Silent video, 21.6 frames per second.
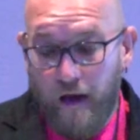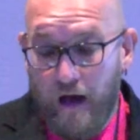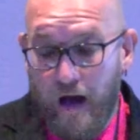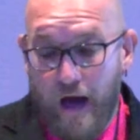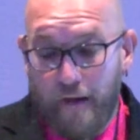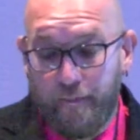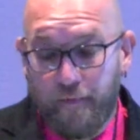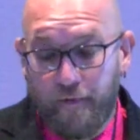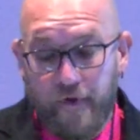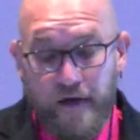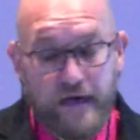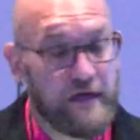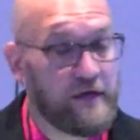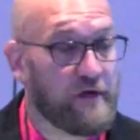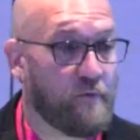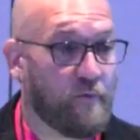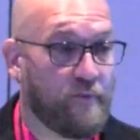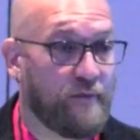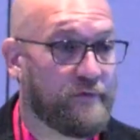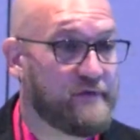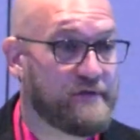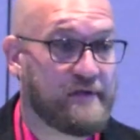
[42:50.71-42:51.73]
operate
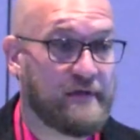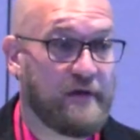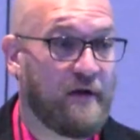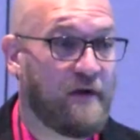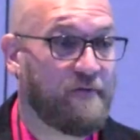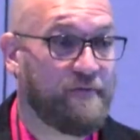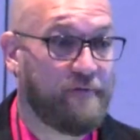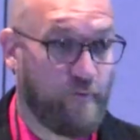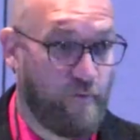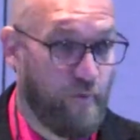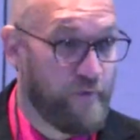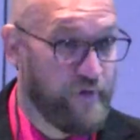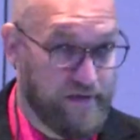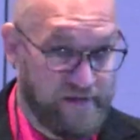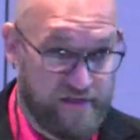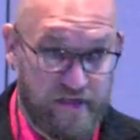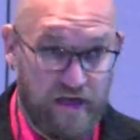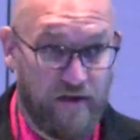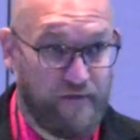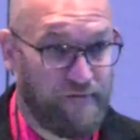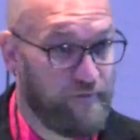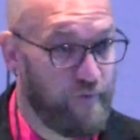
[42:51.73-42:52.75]
yourself with
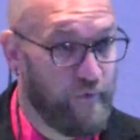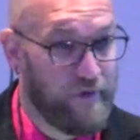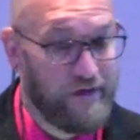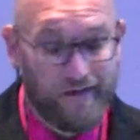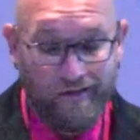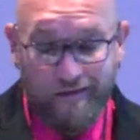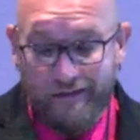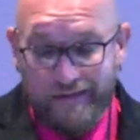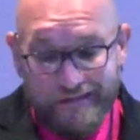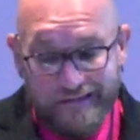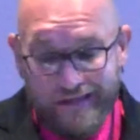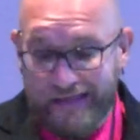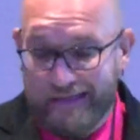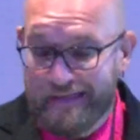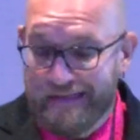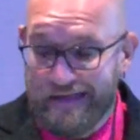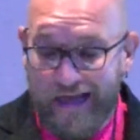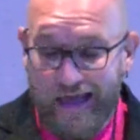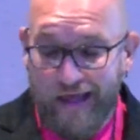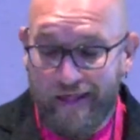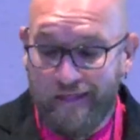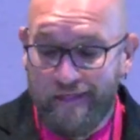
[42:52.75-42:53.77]
self-will to
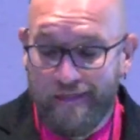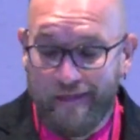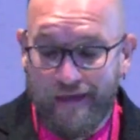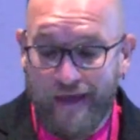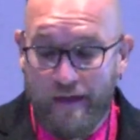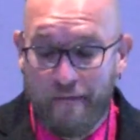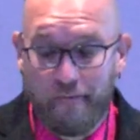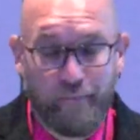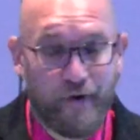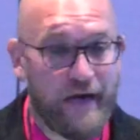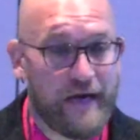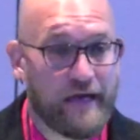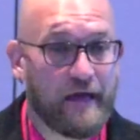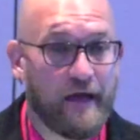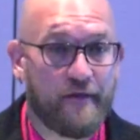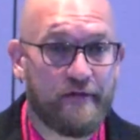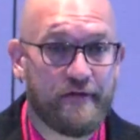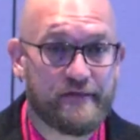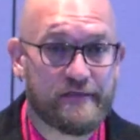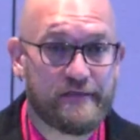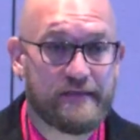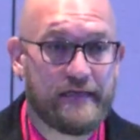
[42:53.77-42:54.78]
death and break
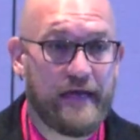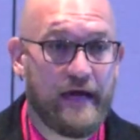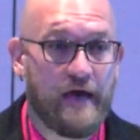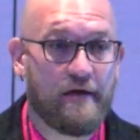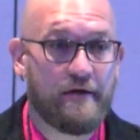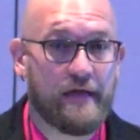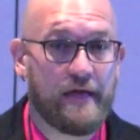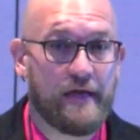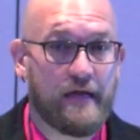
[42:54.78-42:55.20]
others down.